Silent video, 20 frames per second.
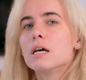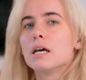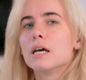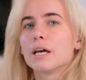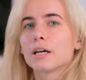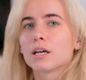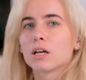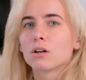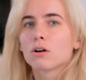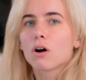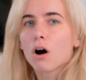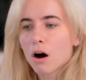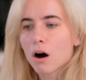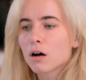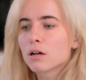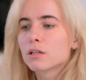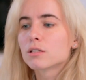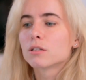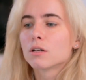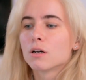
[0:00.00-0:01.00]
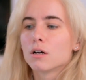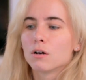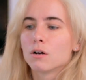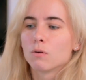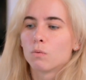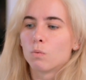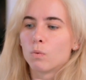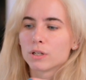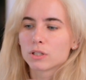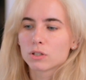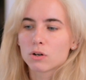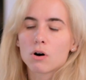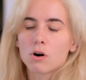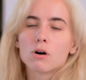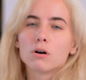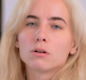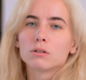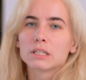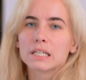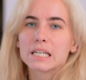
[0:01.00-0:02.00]
it can cause what's
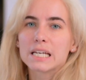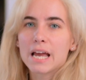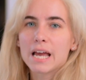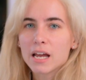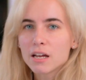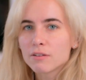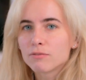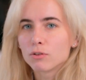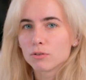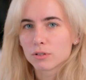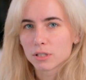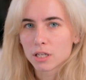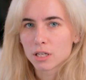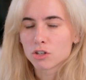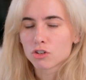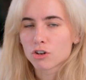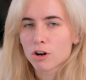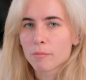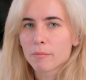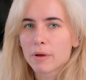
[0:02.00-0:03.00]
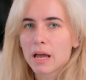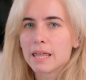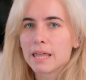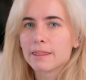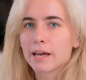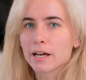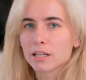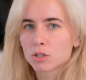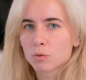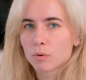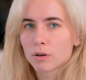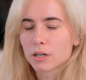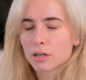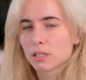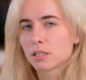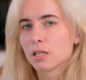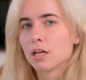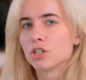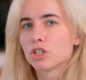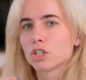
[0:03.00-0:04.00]
called caval syndrome, and that's where
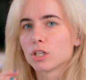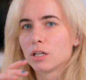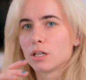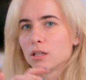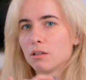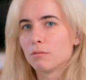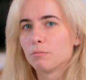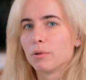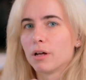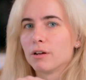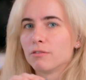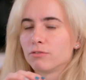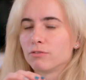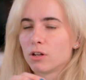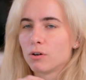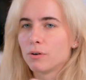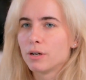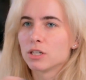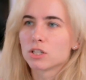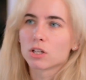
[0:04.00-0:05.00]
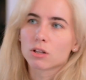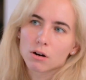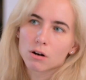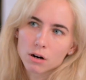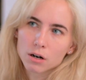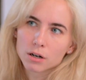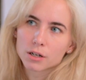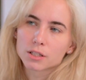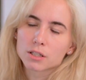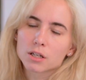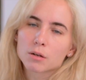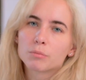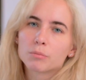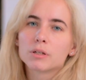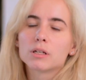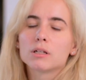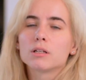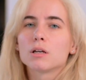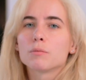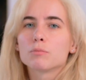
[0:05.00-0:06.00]
essentially the blood flow into the heart is
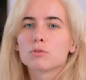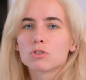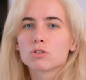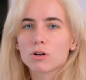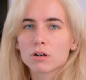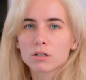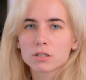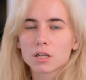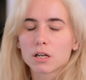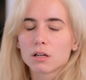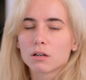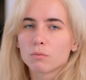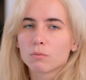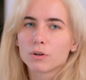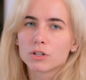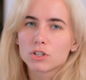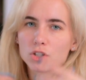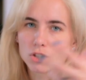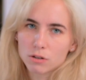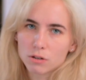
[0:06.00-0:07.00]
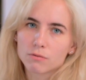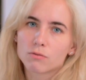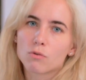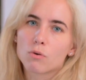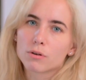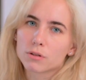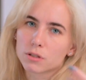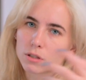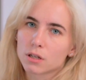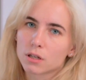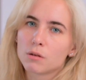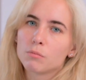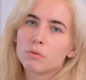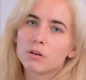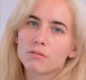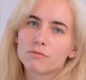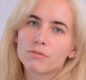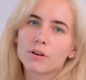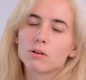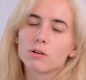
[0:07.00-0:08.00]
completely obstructed, which of course can be
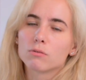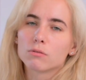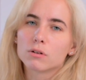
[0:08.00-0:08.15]
a fatal